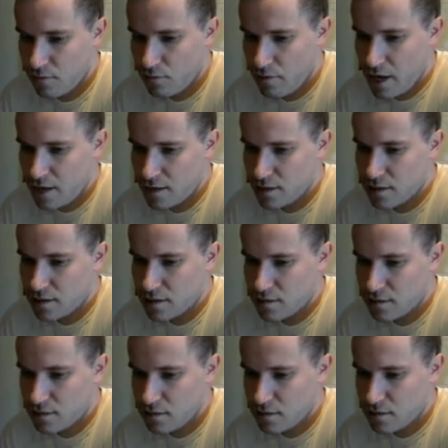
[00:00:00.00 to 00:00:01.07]
Red is,
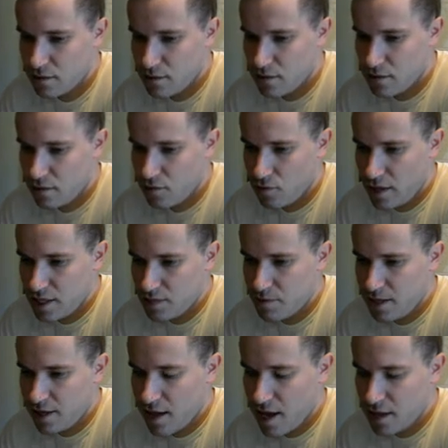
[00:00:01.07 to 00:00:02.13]
red is
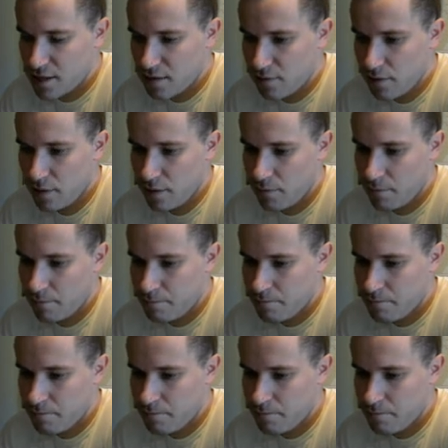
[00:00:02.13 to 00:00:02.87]
being active here.